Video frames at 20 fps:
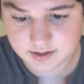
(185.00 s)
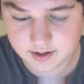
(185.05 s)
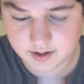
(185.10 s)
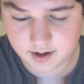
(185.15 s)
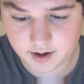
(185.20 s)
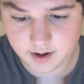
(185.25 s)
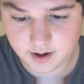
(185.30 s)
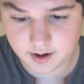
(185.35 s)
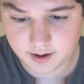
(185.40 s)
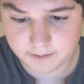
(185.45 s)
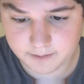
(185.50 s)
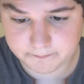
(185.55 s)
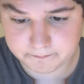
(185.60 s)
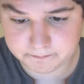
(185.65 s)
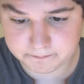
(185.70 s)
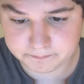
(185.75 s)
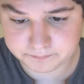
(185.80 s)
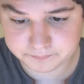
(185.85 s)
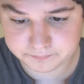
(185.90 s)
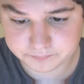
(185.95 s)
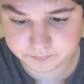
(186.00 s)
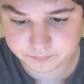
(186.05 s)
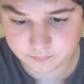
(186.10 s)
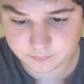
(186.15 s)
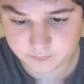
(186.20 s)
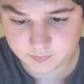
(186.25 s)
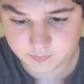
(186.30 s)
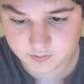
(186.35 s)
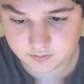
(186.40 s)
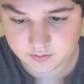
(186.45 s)
Angela,
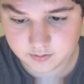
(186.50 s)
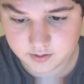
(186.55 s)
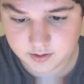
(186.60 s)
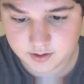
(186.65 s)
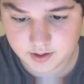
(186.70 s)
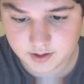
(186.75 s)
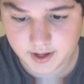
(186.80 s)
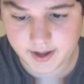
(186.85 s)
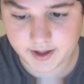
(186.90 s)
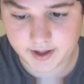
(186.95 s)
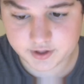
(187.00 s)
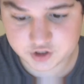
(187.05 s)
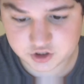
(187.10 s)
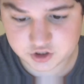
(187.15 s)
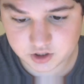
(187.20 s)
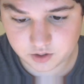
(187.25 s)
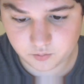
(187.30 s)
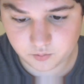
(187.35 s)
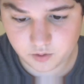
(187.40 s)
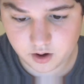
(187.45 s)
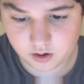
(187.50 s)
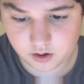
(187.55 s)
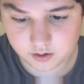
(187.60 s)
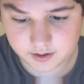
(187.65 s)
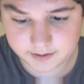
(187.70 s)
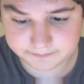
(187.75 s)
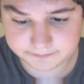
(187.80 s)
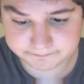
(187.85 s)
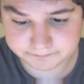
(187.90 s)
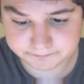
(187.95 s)

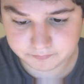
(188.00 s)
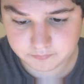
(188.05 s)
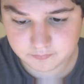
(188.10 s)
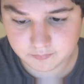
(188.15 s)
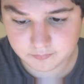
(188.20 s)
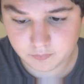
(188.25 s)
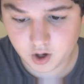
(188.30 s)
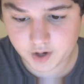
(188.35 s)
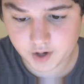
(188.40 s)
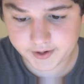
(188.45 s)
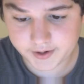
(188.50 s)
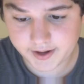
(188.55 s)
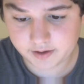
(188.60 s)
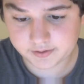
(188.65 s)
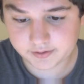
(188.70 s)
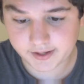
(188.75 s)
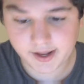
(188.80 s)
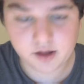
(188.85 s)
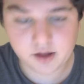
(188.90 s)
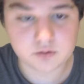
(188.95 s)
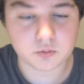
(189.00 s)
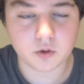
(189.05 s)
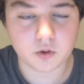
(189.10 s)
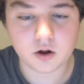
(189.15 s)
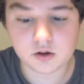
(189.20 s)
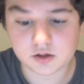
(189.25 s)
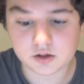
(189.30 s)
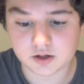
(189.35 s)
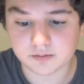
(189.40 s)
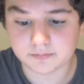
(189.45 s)
welcome. Mark Out Loud,
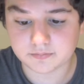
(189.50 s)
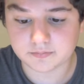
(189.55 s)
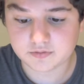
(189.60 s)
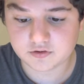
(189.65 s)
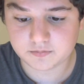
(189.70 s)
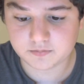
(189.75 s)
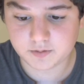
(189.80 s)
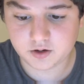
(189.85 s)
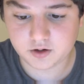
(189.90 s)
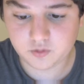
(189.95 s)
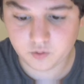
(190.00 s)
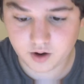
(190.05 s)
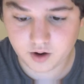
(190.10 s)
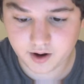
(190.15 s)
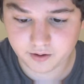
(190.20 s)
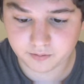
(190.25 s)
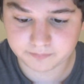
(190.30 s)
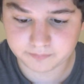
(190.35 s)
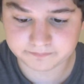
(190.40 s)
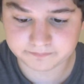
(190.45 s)
welcome. It's been a while.